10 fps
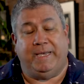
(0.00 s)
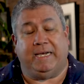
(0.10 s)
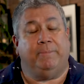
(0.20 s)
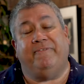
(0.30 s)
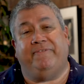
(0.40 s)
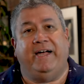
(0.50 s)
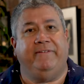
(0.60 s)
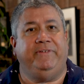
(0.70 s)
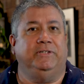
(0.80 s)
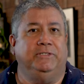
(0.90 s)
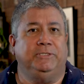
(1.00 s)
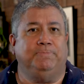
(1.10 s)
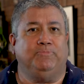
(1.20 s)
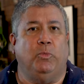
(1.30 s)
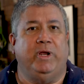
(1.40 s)
back about 5 years
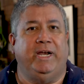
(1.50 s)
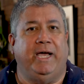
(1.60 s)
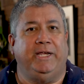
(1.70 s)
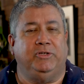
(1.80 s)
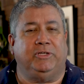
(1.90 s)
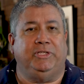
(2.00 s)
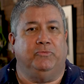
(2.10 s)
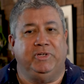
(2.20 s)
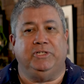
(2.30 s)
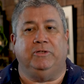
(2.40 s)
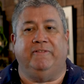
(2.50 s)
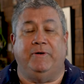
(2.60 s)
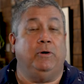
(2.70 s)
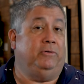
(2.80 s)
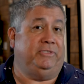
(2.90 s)
when I took the original
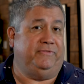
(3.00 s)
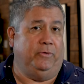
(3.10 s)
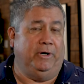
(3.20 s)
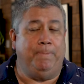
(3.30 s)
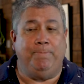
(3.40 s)
photos for